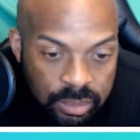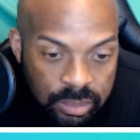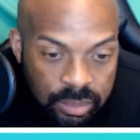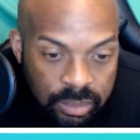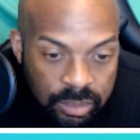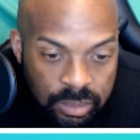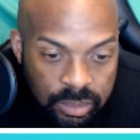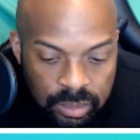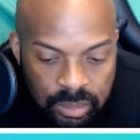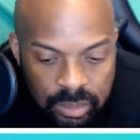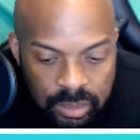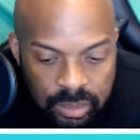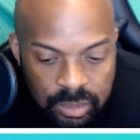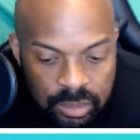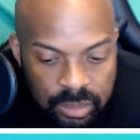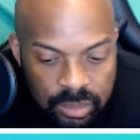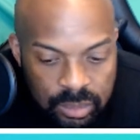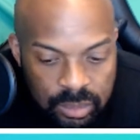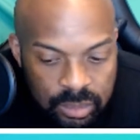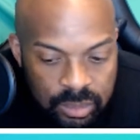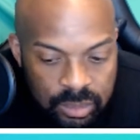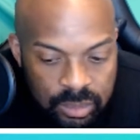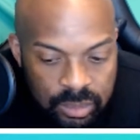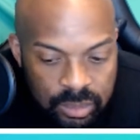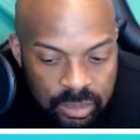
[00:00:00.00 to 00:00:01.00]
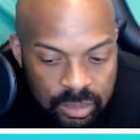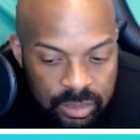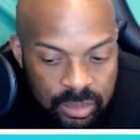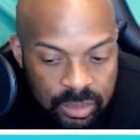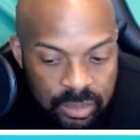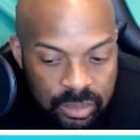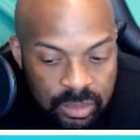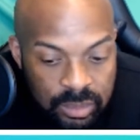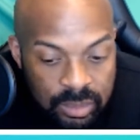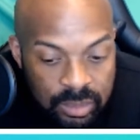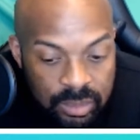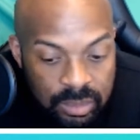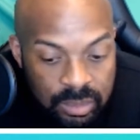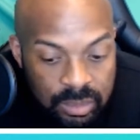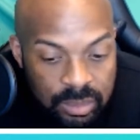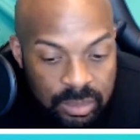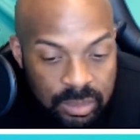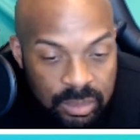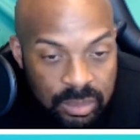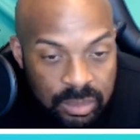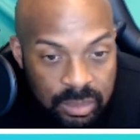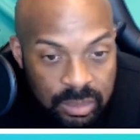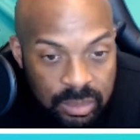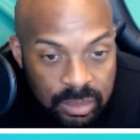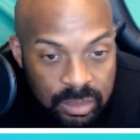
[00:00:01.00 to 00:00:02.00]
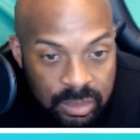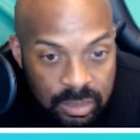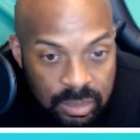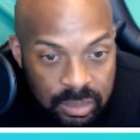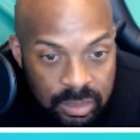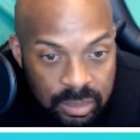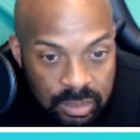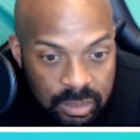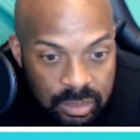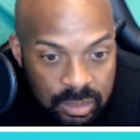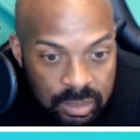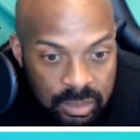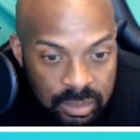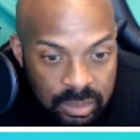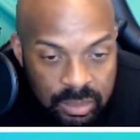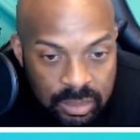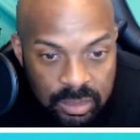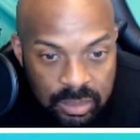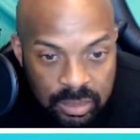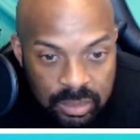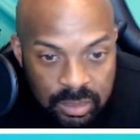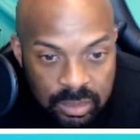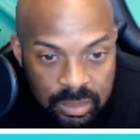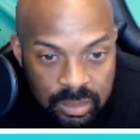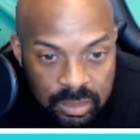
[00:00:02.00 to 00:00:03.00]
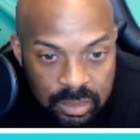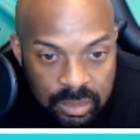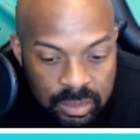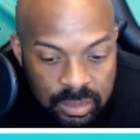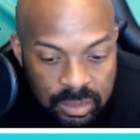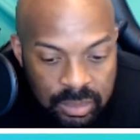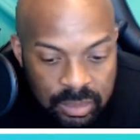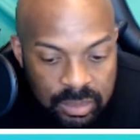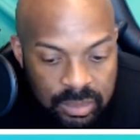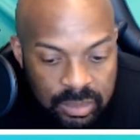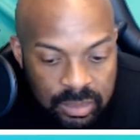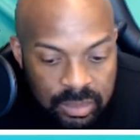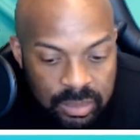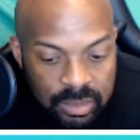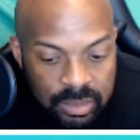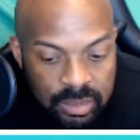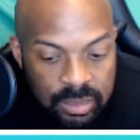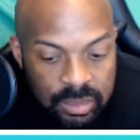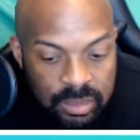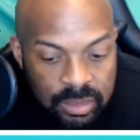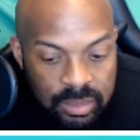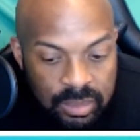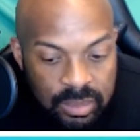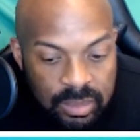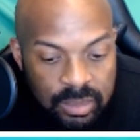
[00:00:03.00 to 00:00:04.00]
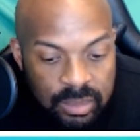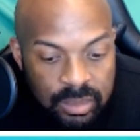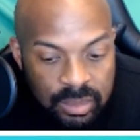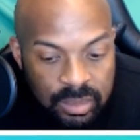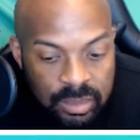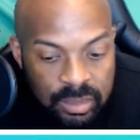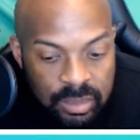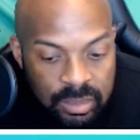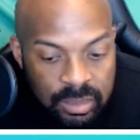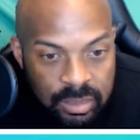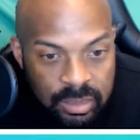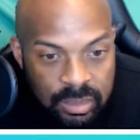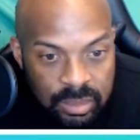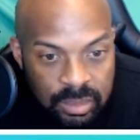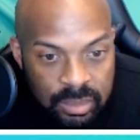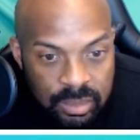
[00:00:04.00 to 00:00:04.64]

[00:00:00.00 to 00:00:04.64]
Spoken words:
(silent)